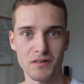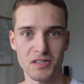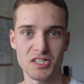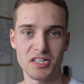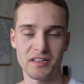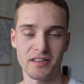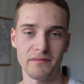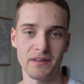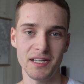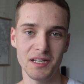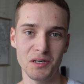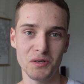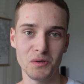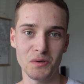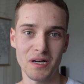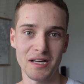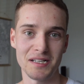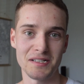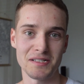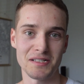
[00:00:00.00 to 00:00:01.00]
watching the
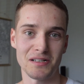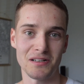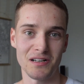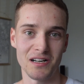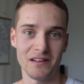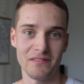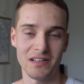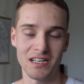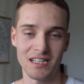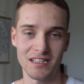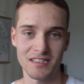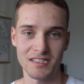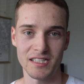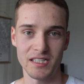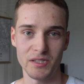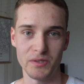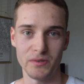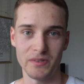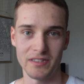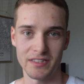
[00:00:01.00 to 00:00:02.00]
video and I will
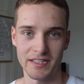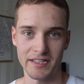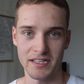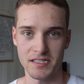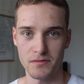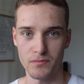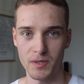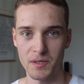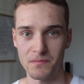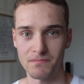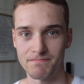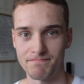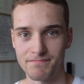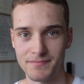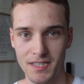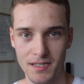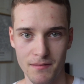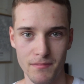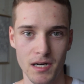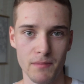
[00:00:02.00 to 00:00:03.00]
see you in the next one.
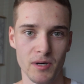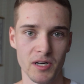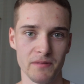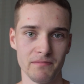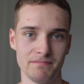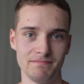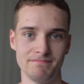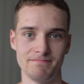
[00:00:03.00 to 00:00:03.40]
Bye bye.